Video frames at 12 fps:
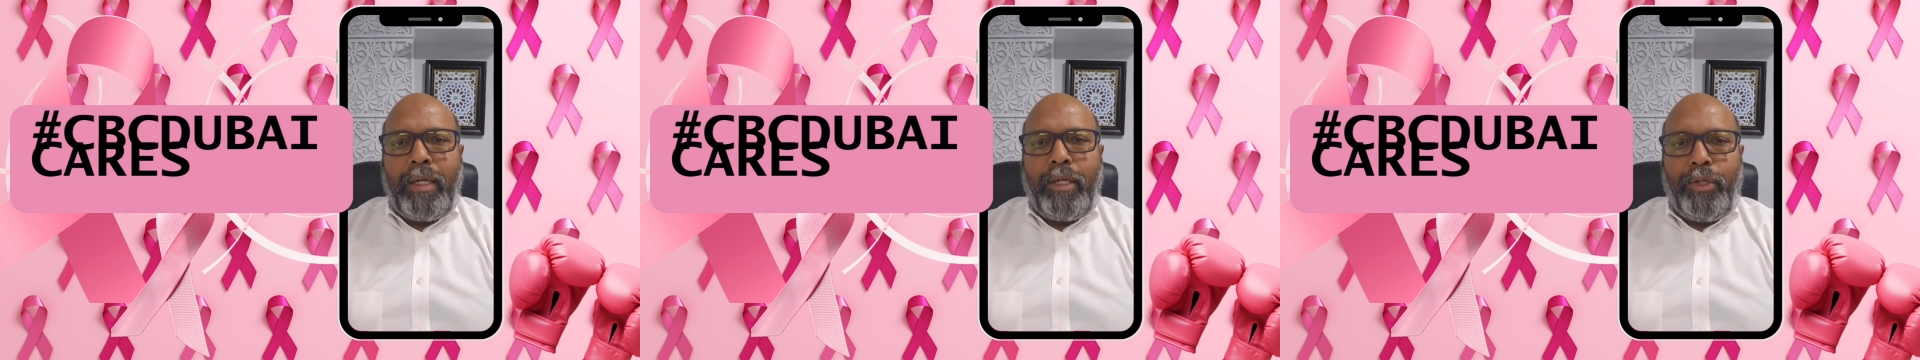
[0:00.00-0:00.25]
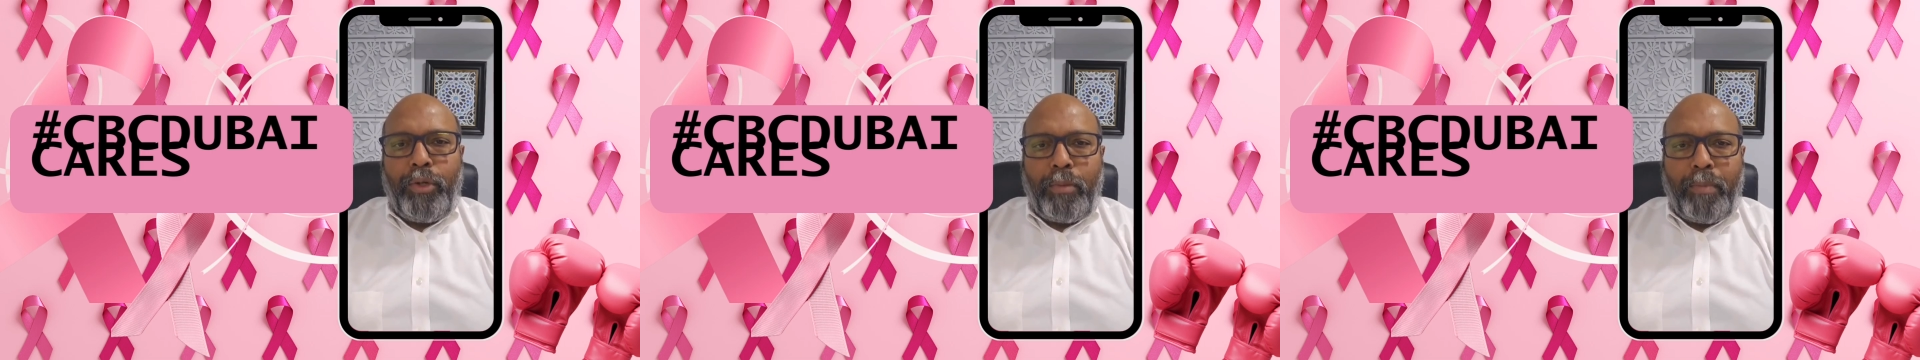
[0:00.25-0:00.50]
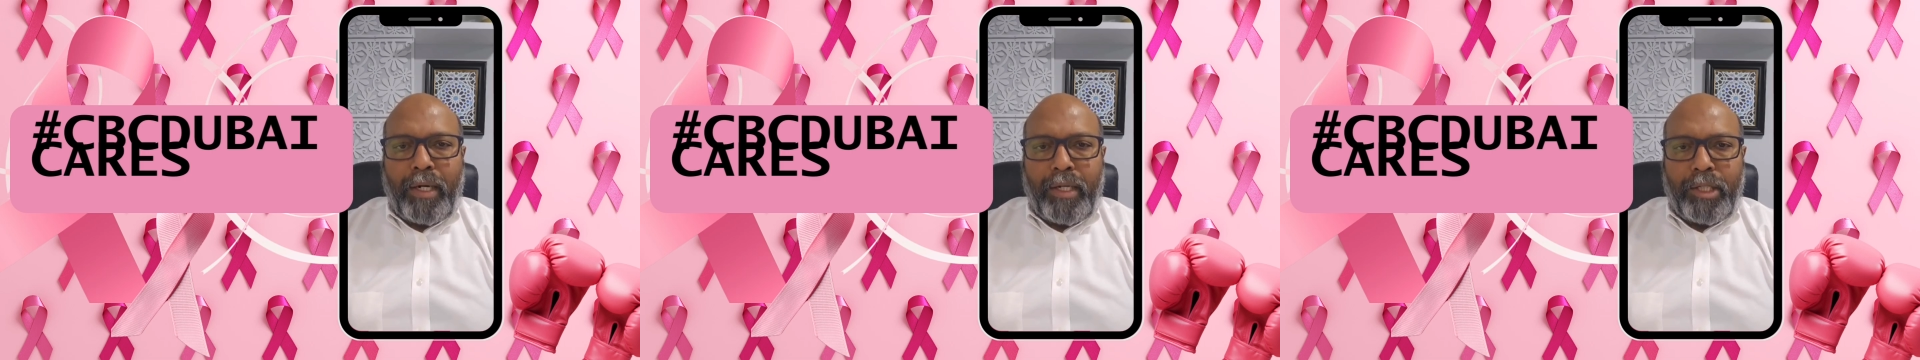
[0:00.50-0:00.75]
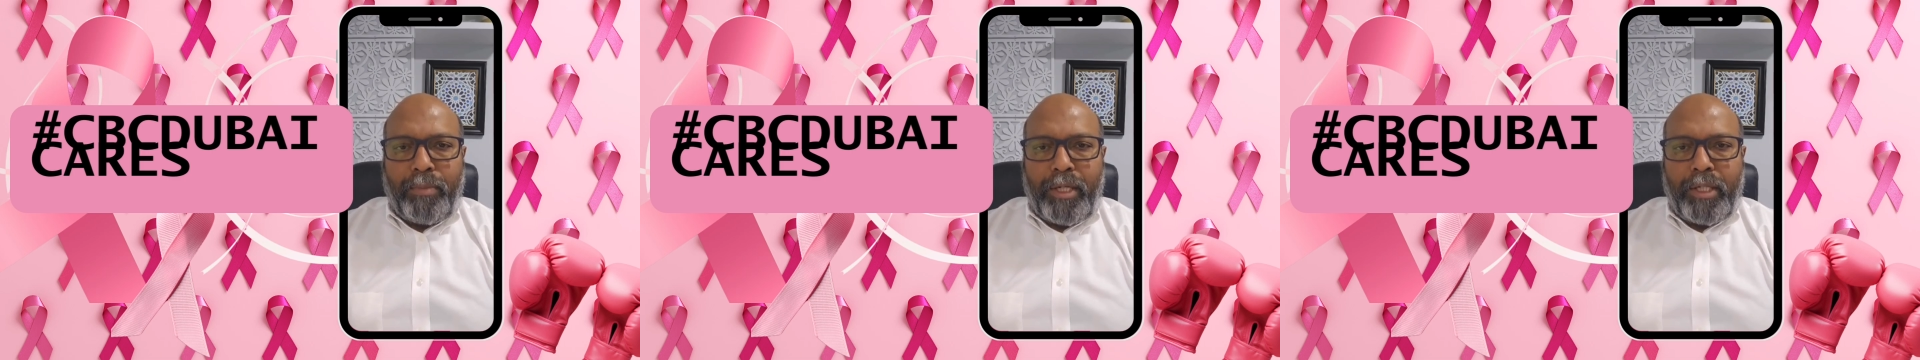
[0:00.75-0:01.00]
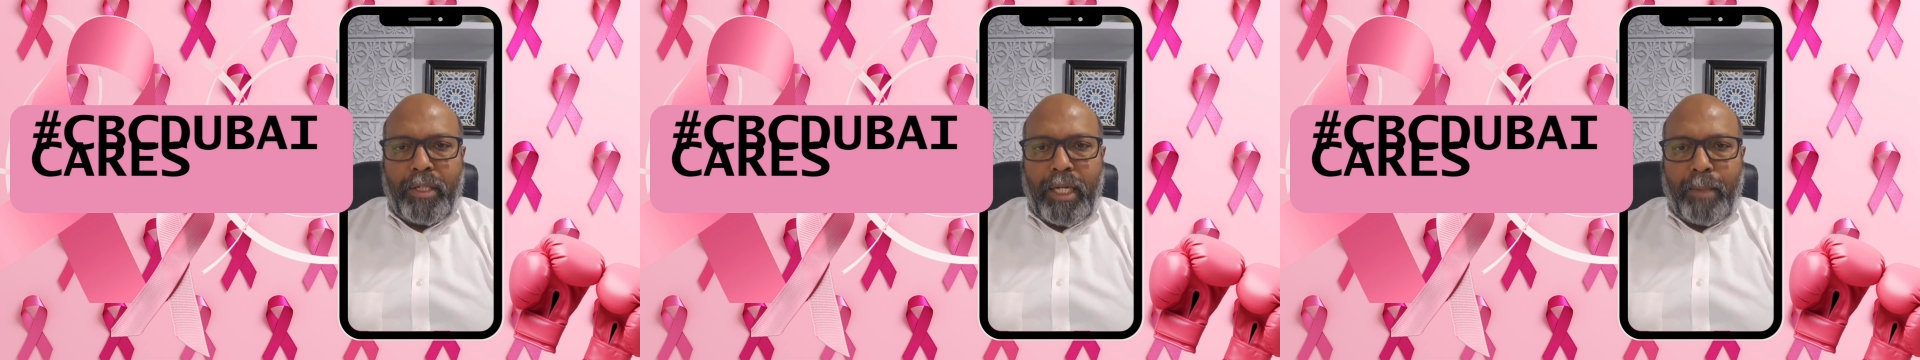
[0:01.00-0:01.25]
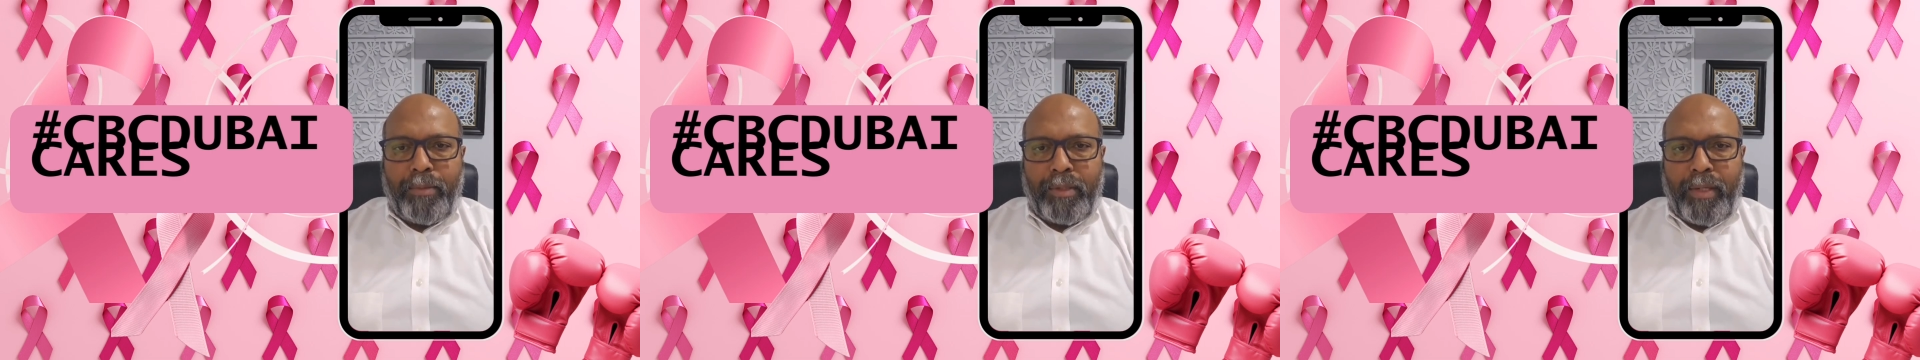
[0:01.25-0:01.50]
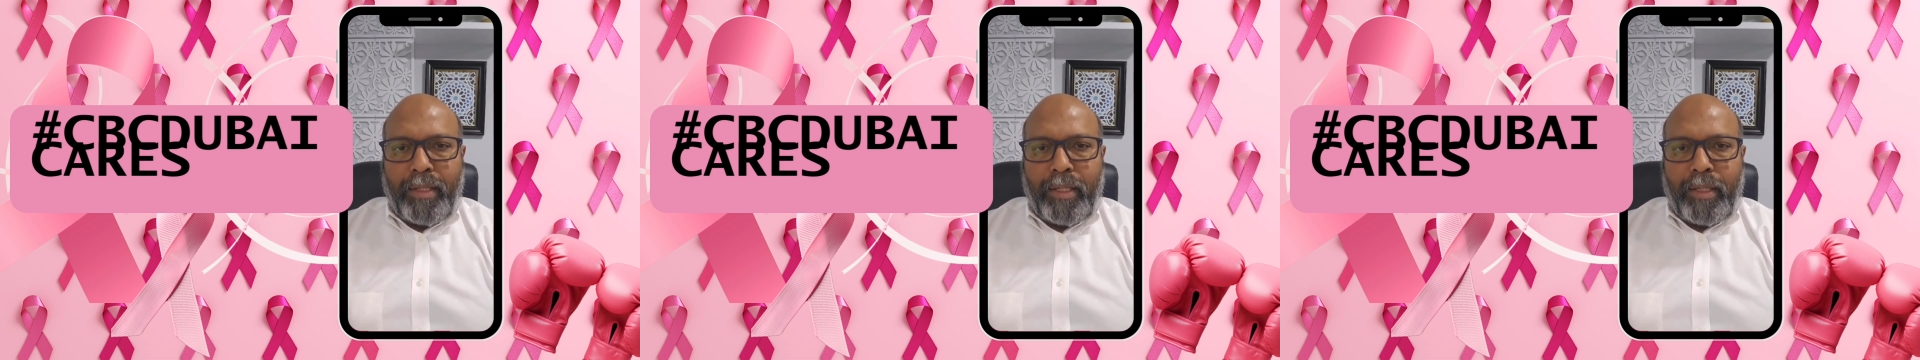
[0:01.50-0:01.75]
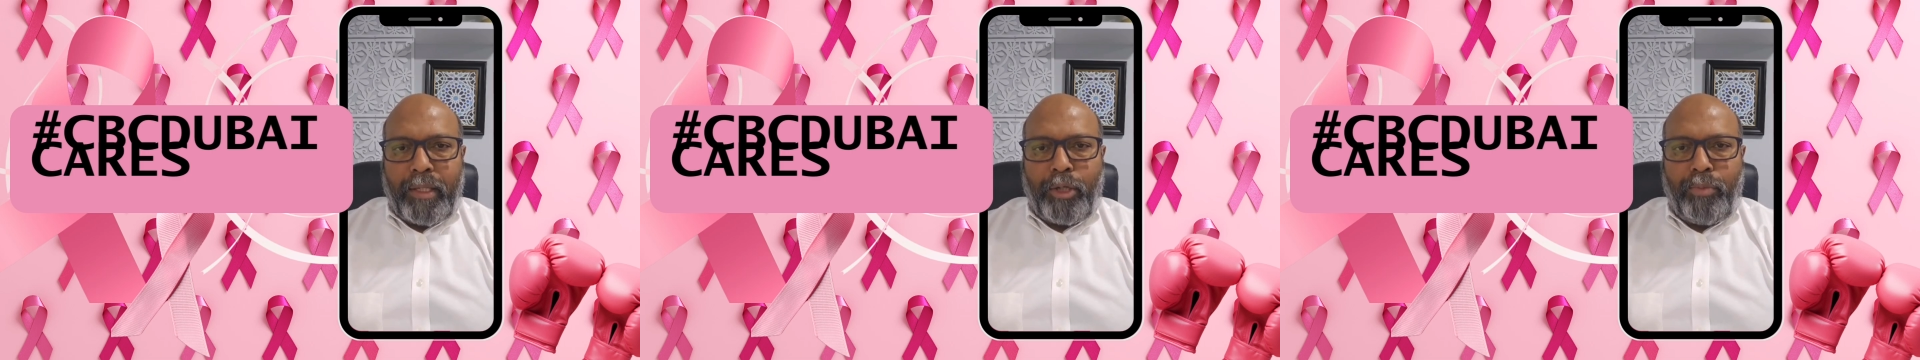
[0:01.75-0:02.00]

your participation helps strengthen the